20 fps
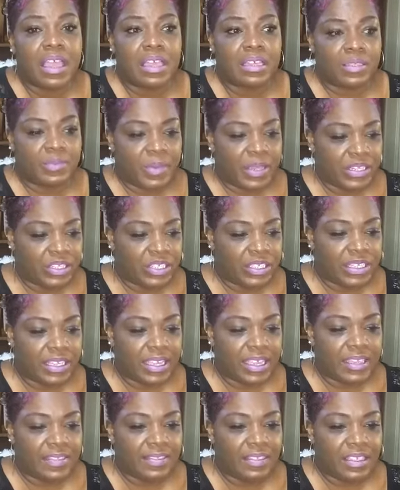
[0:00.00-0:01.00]
especially
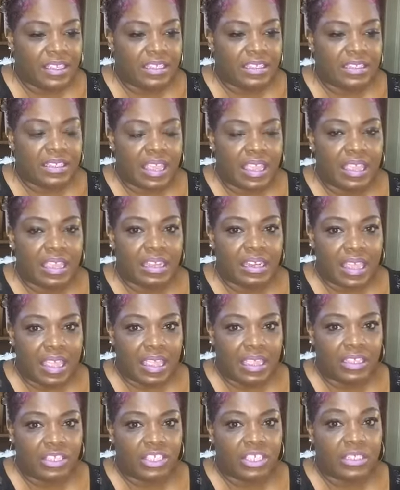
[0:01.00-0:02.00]
in this day and
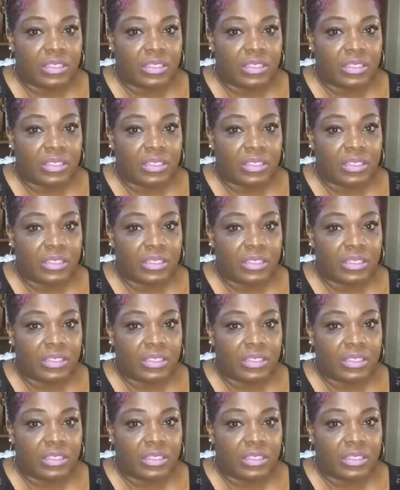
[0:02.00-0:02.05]
age,